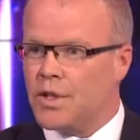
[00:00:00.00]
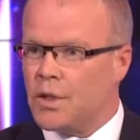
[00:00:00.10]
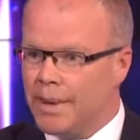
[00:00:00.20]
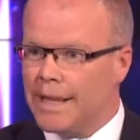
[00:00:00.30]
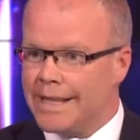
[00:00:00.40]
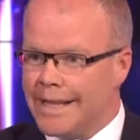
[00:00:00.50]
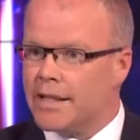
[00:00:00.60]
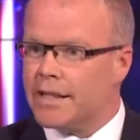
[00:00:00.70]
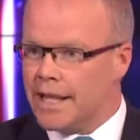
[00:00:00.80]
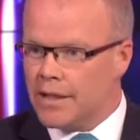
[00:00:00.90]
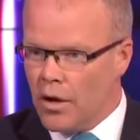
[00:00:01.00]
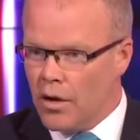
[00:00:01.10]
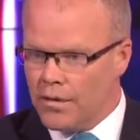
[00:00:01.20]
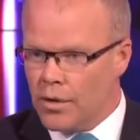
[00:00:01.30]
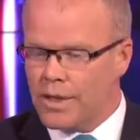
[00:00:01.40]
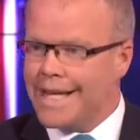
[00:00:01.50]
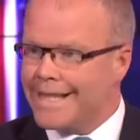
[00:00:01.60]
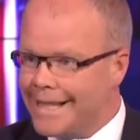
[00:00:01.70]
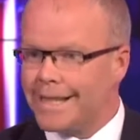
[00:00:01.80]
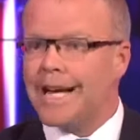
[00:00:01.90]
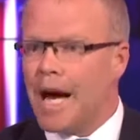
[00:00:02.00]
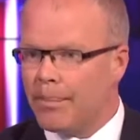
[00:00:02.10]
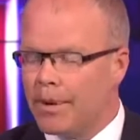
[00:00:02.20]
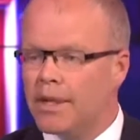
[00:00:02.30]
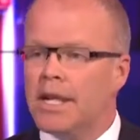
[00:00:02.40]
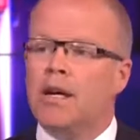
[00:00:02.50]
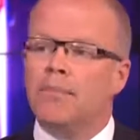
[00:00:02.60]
was to build into that soft vote. It didn't happen,